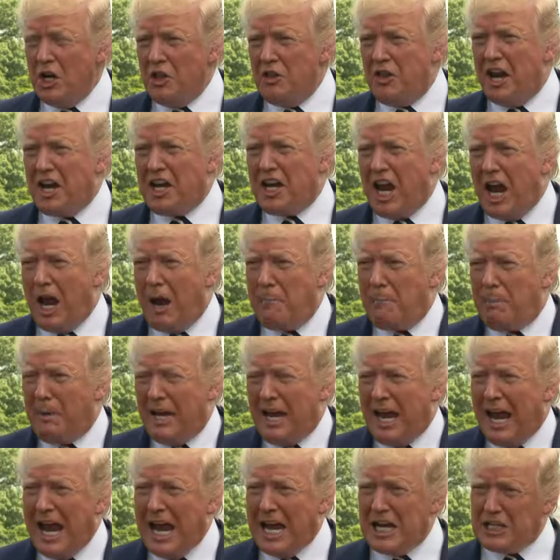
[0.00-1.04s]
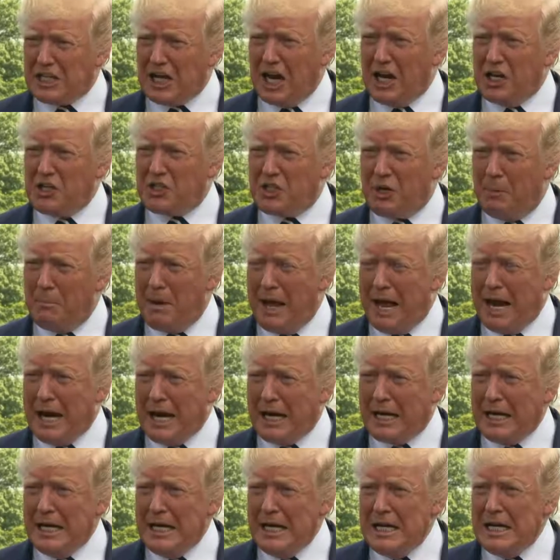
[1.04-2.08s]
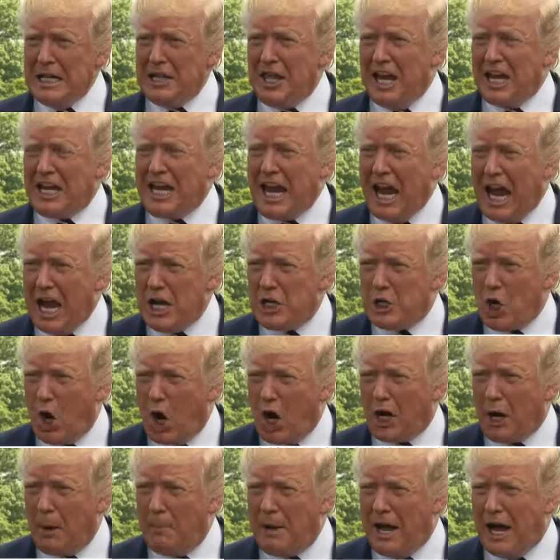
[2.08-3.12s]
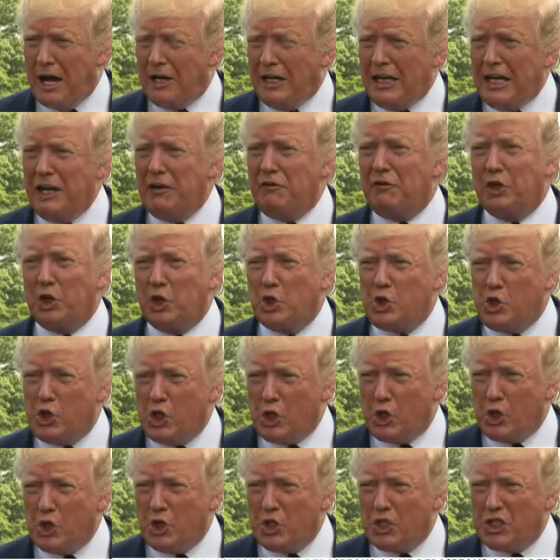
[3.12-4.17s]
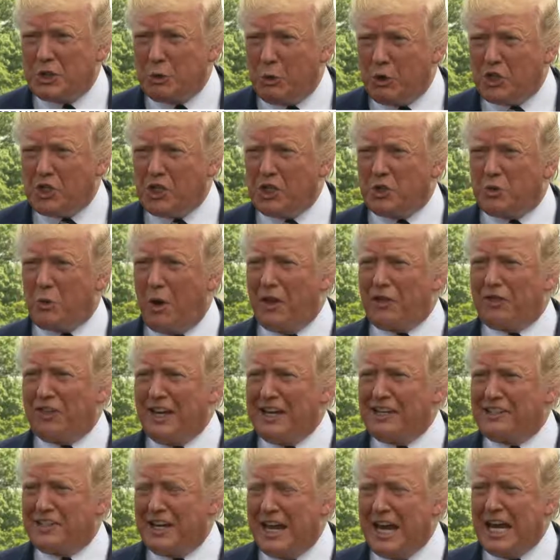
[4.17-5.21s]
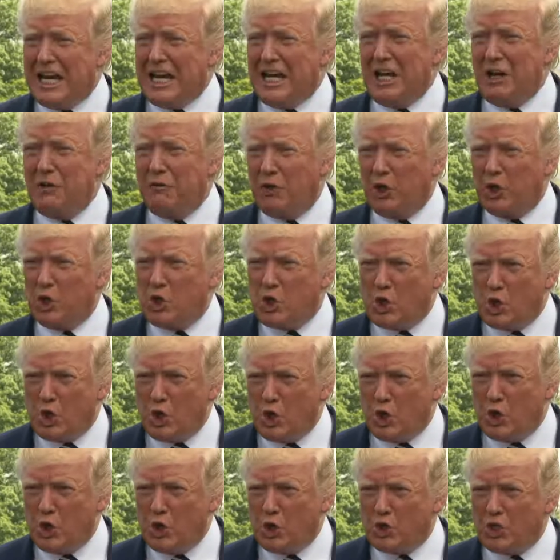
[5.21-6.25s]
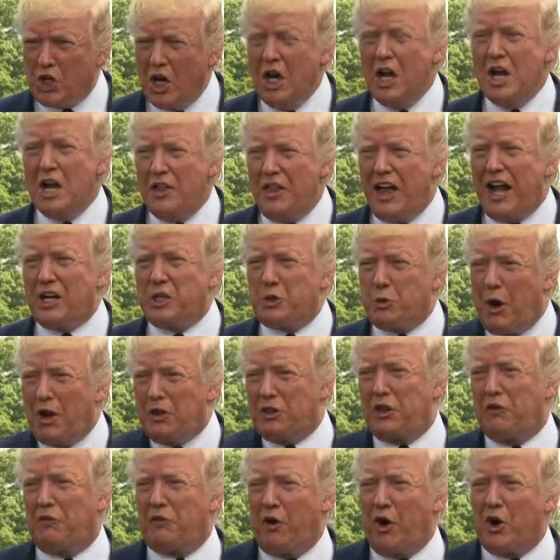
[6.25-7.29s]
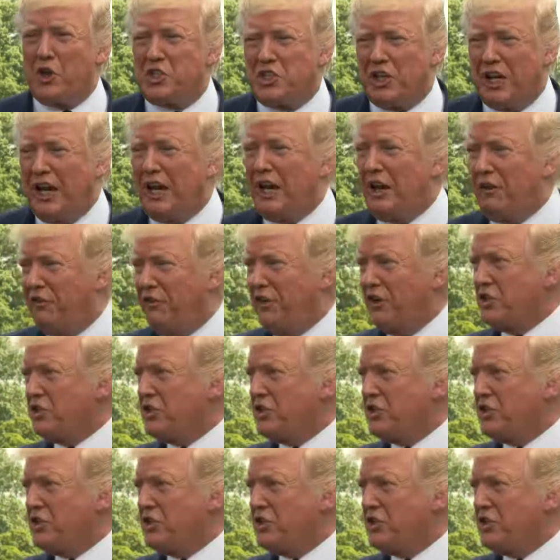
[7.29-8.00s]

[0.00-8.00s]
They can't be anti Semitic. They can't talk about evil Jews, which is what they say evil Jews. That's what the First Lady.